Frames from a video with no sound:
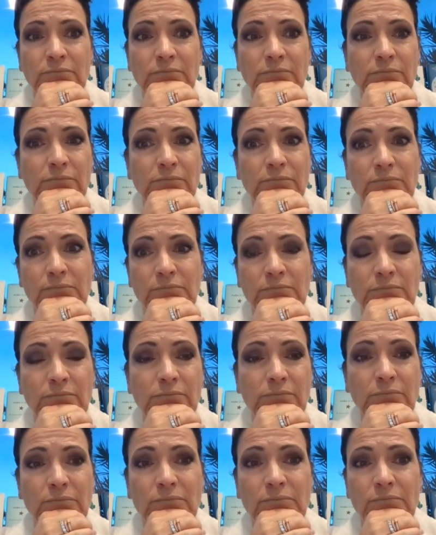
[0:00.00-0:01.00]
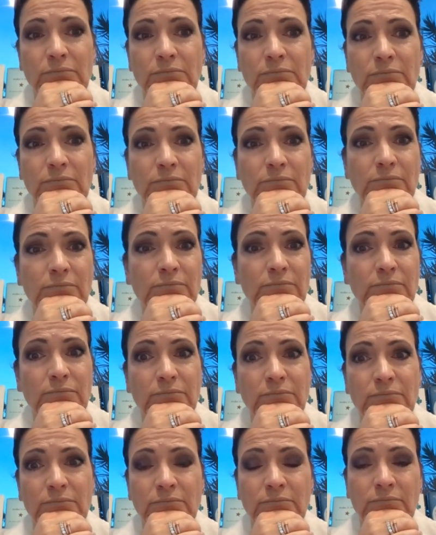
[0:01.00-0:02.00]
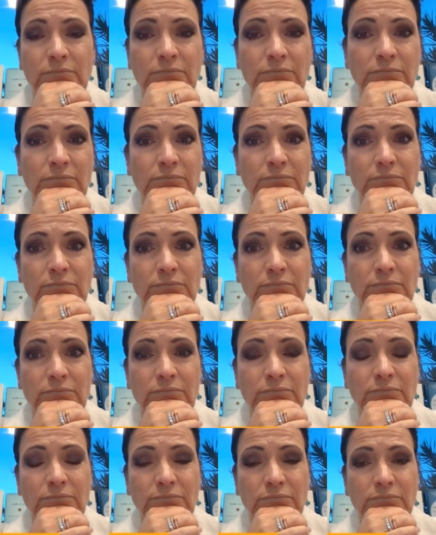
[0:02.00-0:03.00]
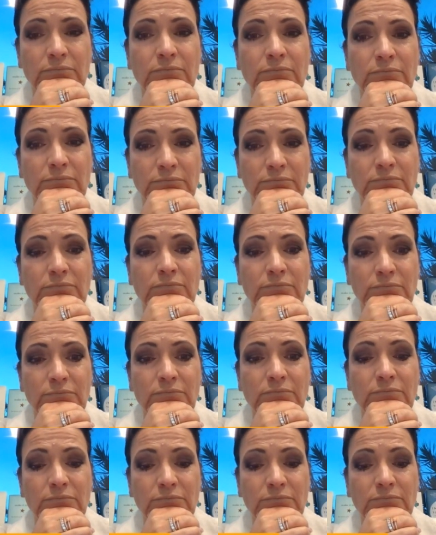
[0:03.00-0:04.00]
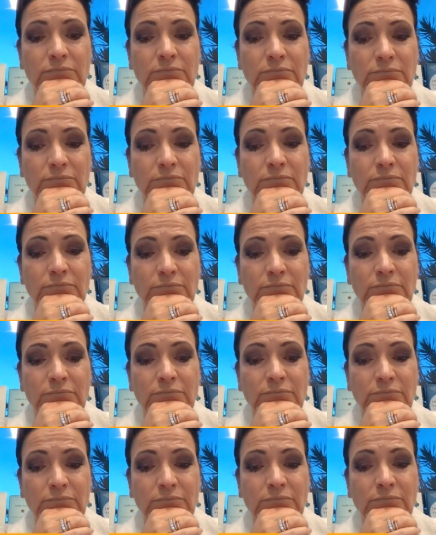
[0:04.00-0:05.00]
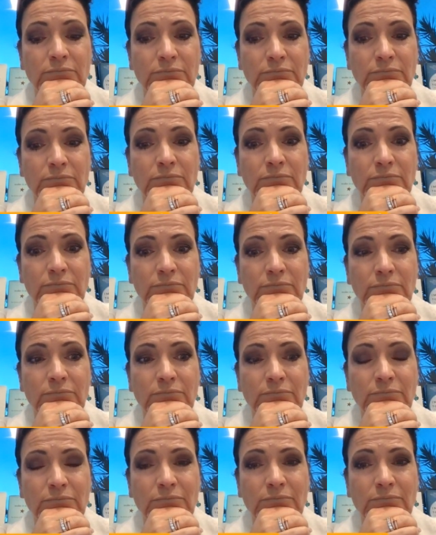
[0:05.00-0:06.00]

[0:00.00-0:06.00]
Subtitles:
This person isn't speaking.